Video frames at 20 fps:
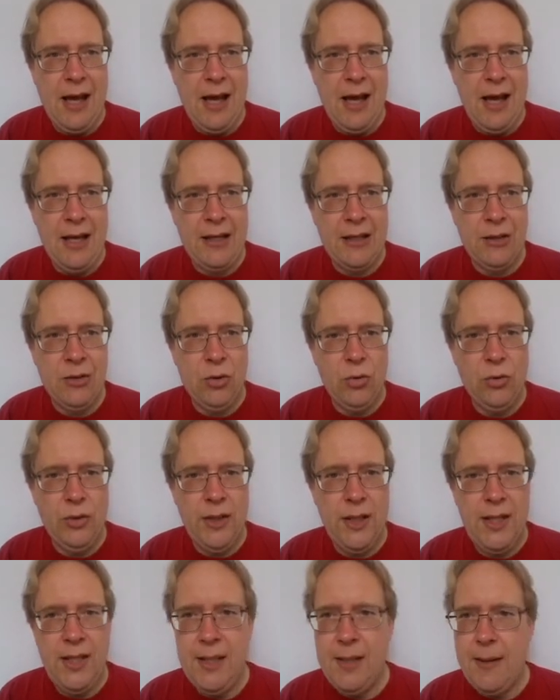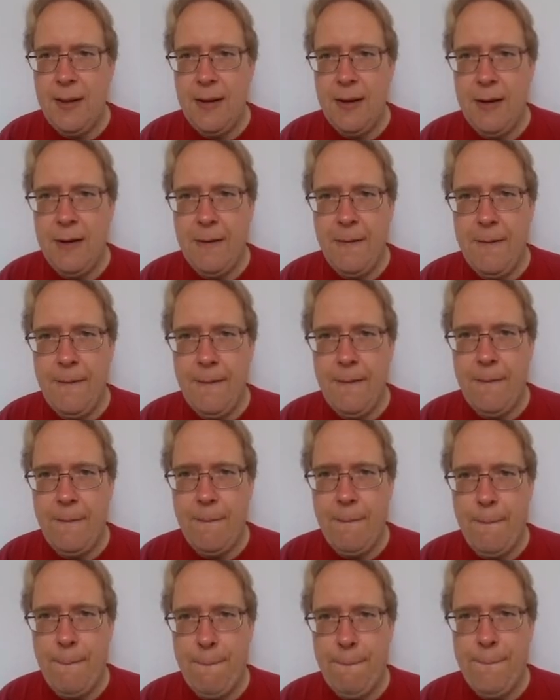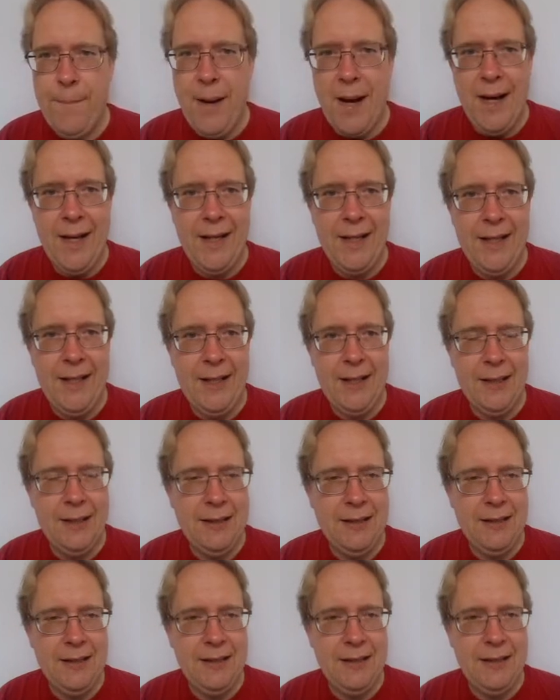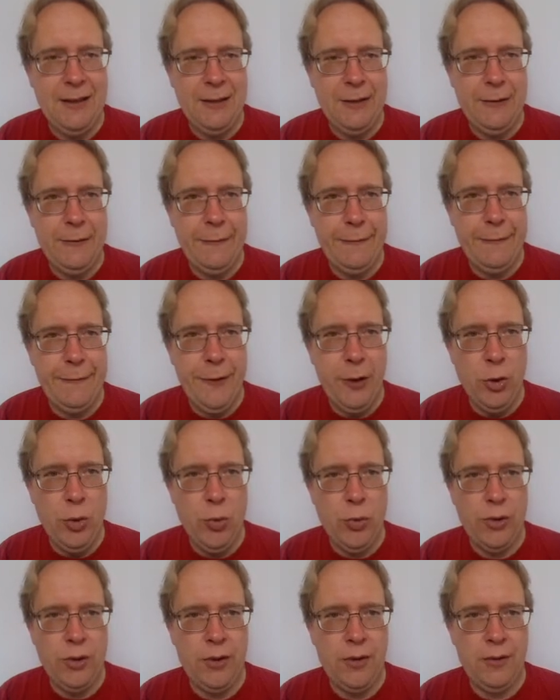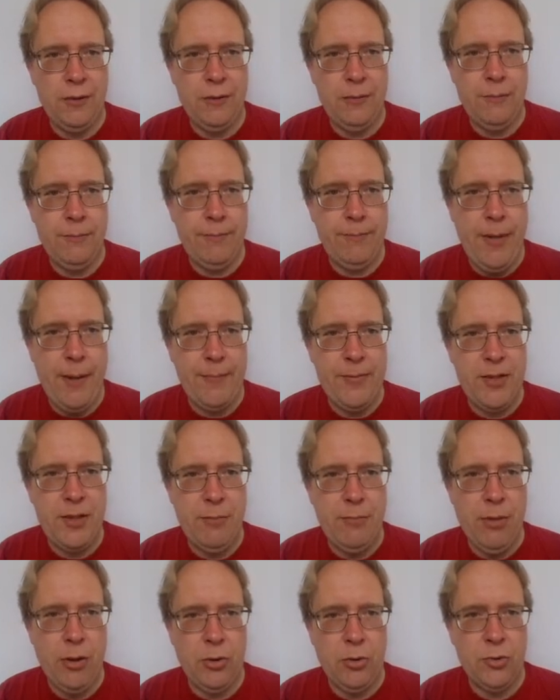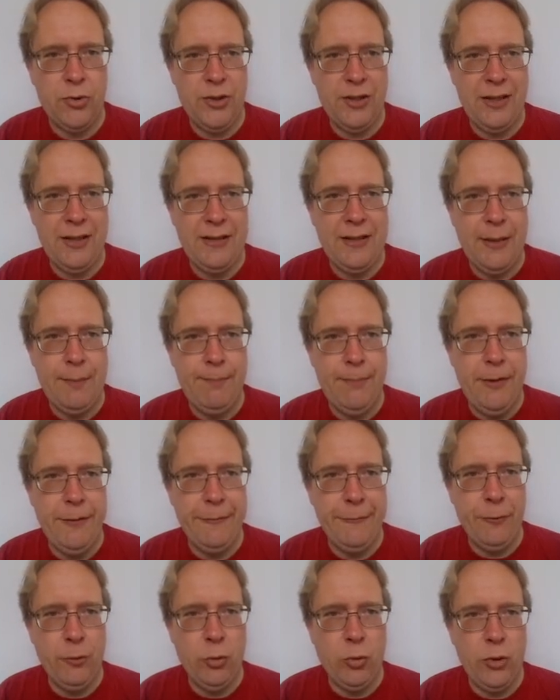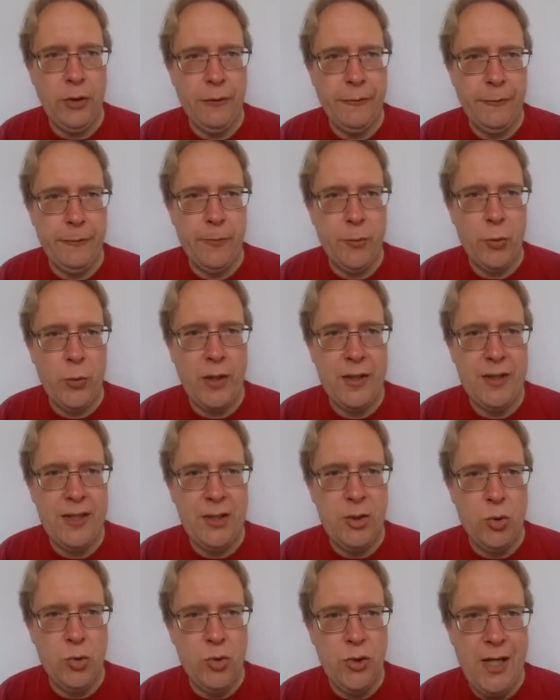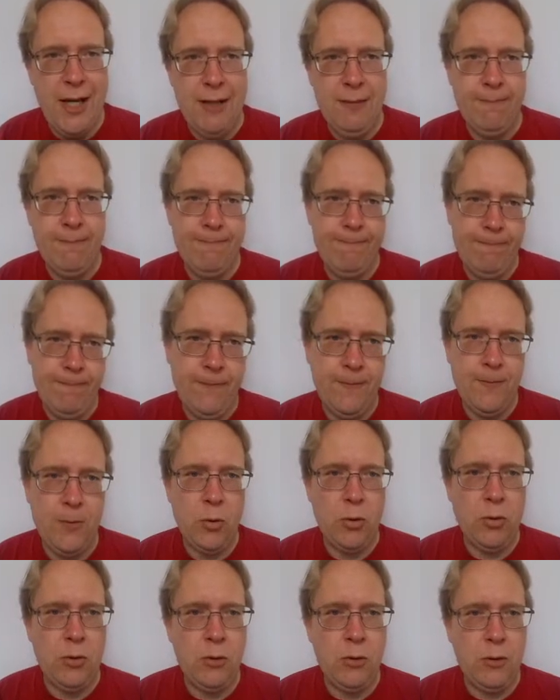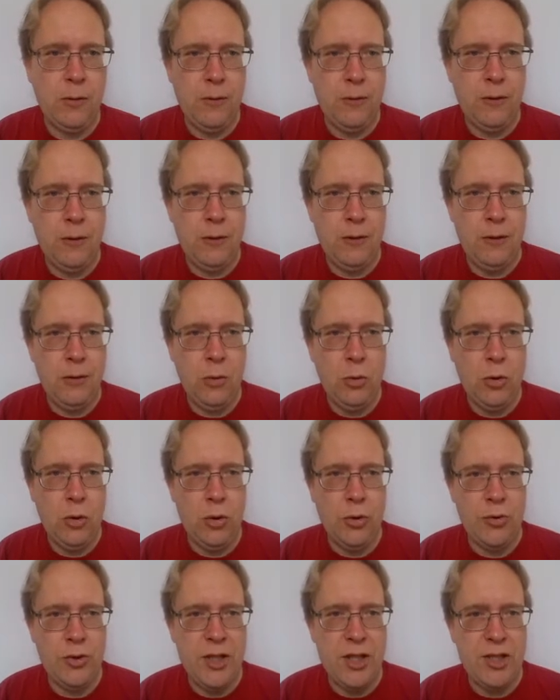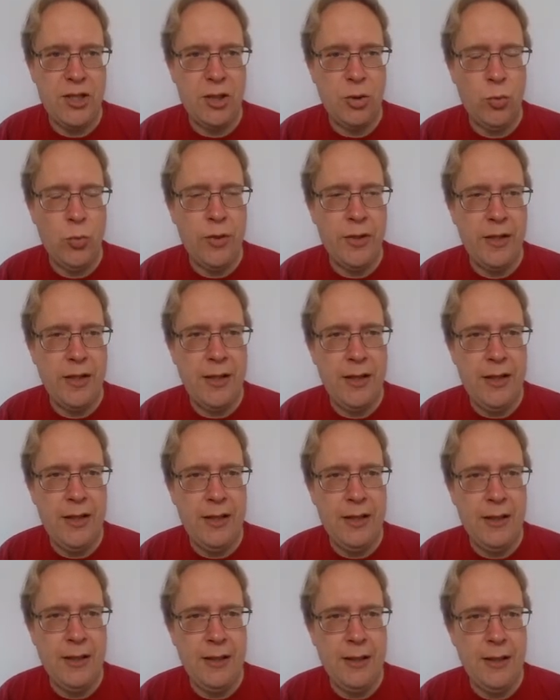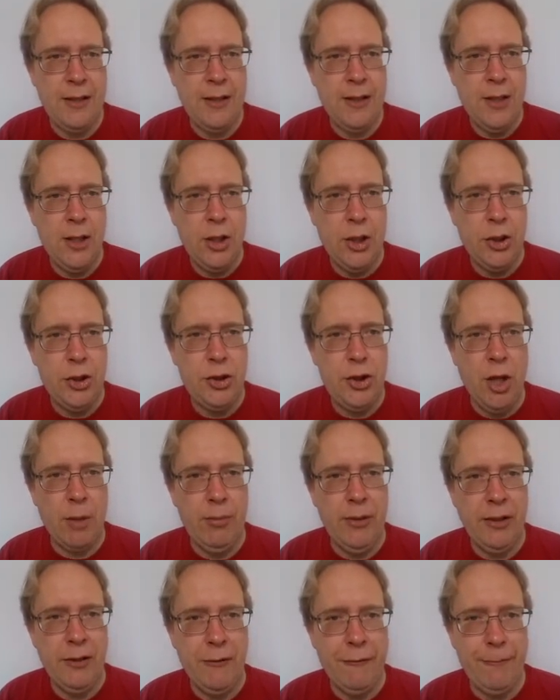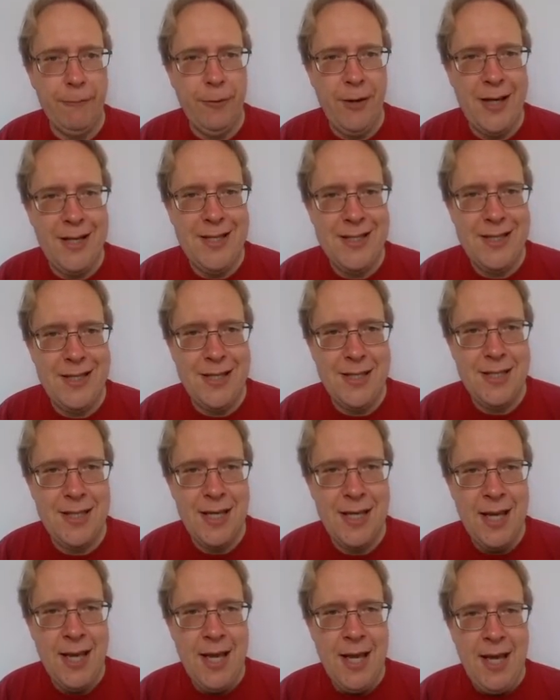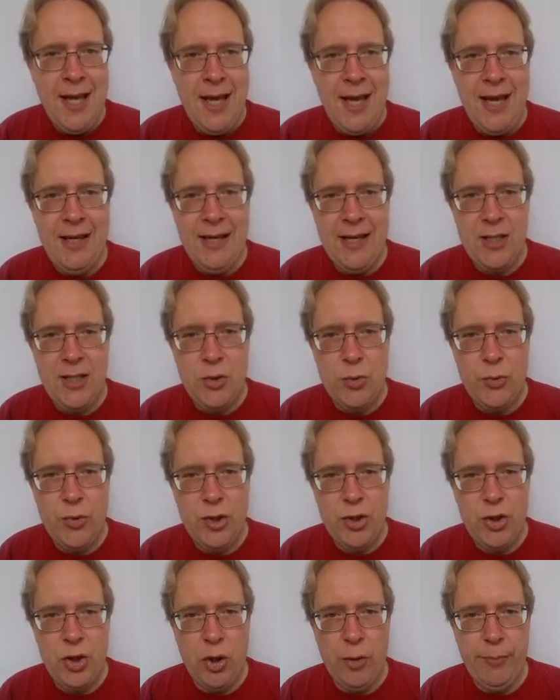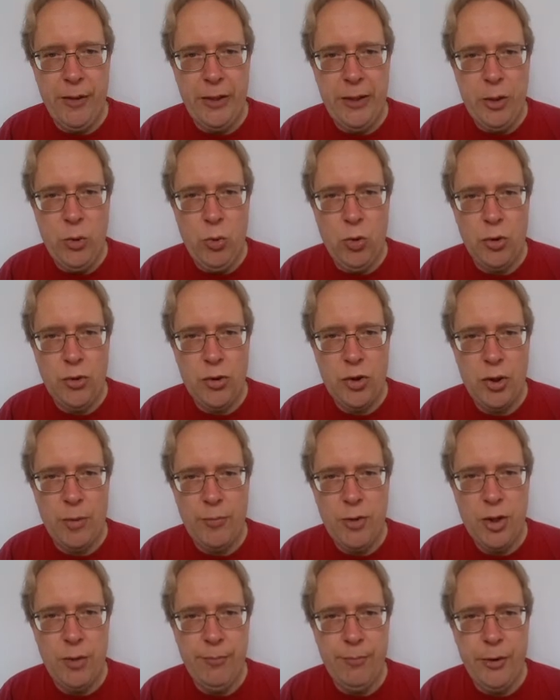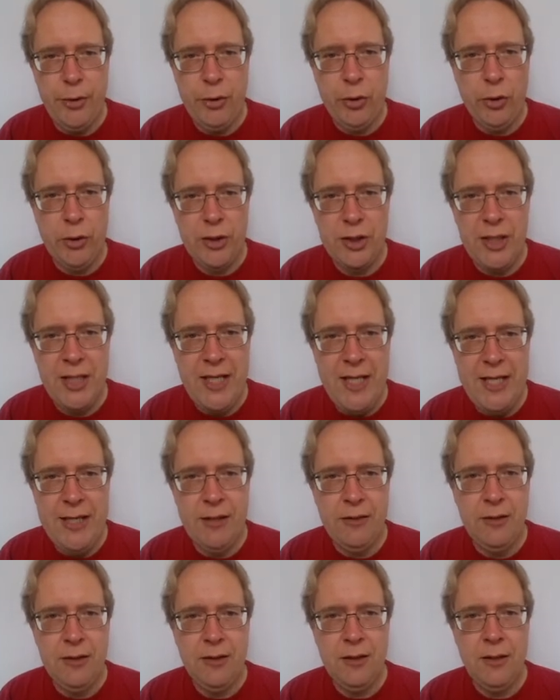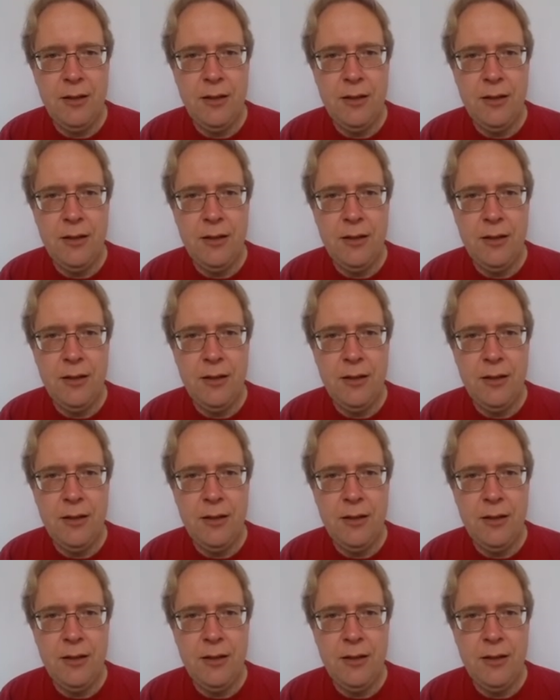I can only buy fewer Pepsi bottles than I did before, from 20 to 10, consistent with a doubling of prices. And as a result, my new consumption bundle is here,